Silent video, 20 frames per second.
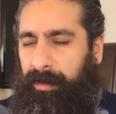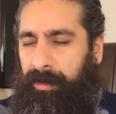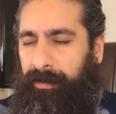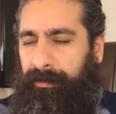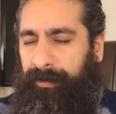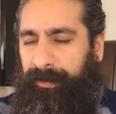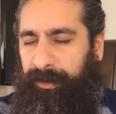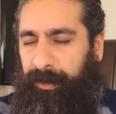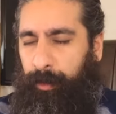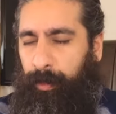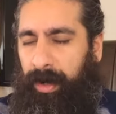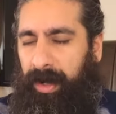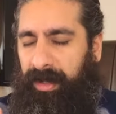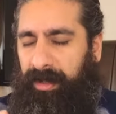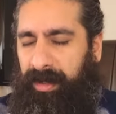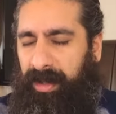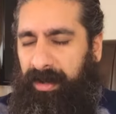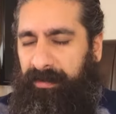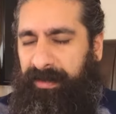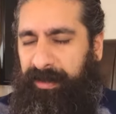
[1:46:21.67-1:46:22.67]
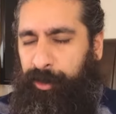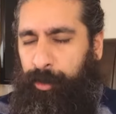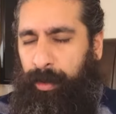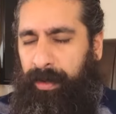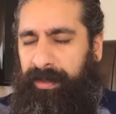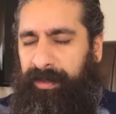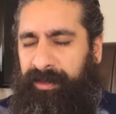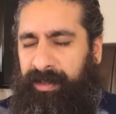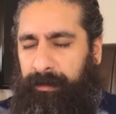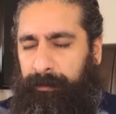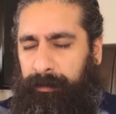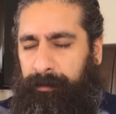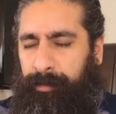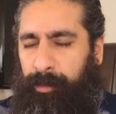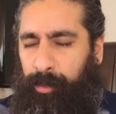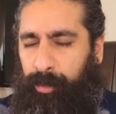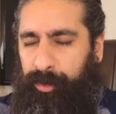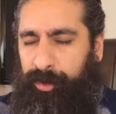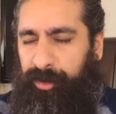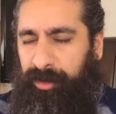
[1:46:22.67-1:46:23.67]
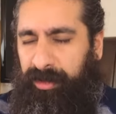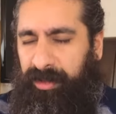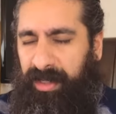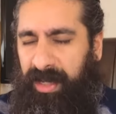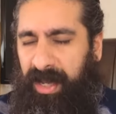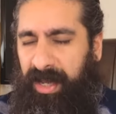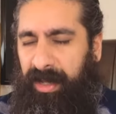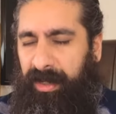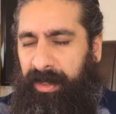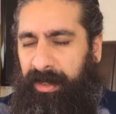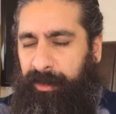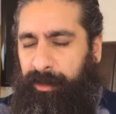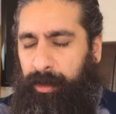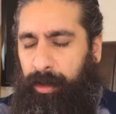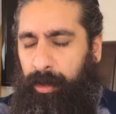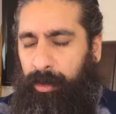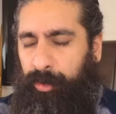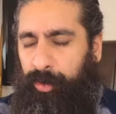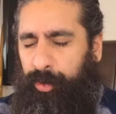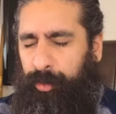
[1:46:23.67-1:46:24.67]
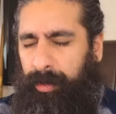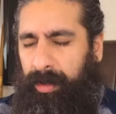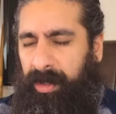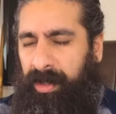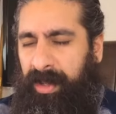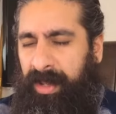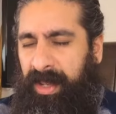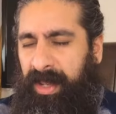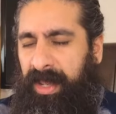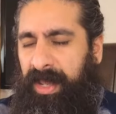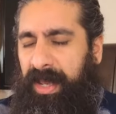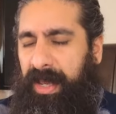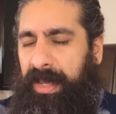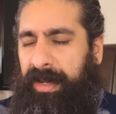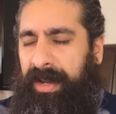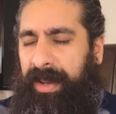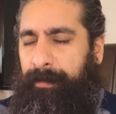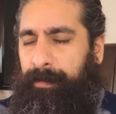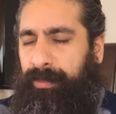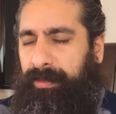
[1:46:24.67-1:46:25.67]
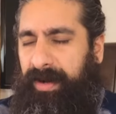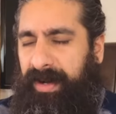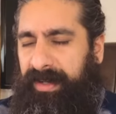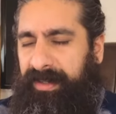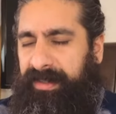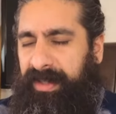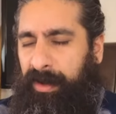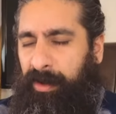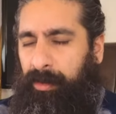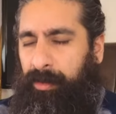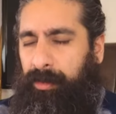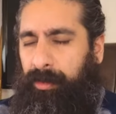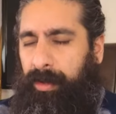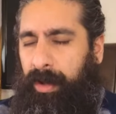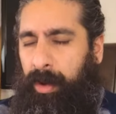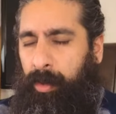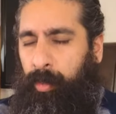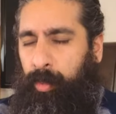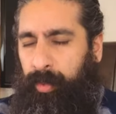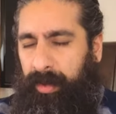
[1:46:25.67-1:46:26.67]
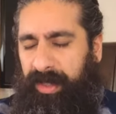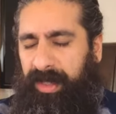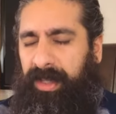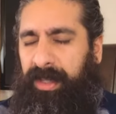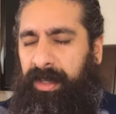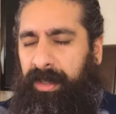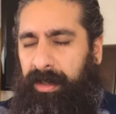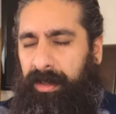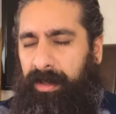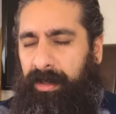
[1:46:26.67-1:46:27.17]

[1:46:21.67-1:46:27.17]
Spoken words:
for you are love and you are the double portion, Yah and Yehoshua. And I pray that we,